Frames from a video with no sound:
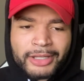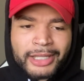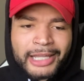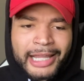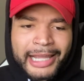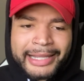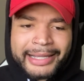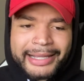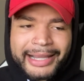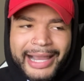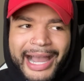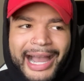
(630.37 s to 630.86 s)

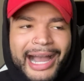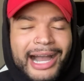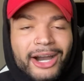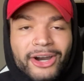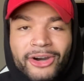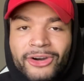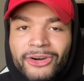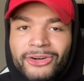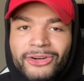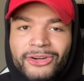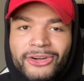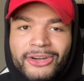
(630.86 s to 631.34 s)
like
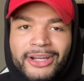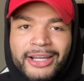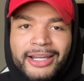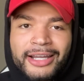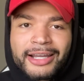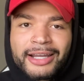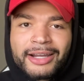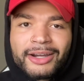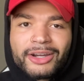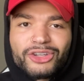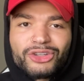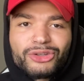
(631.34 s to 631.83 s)
how
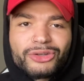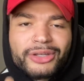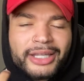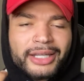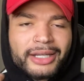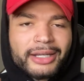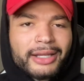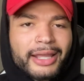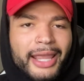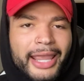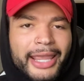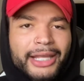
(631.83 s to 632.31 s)
you
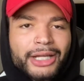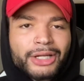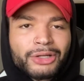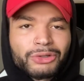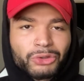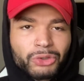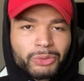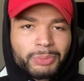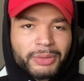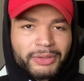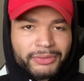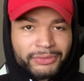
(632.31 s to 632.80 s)
get a
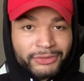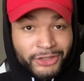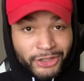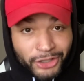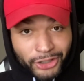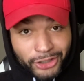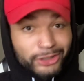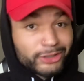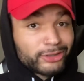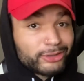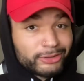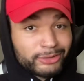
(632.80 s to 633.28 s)
group of
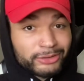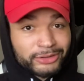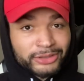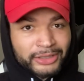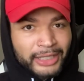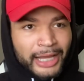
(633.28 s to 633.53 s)
girls,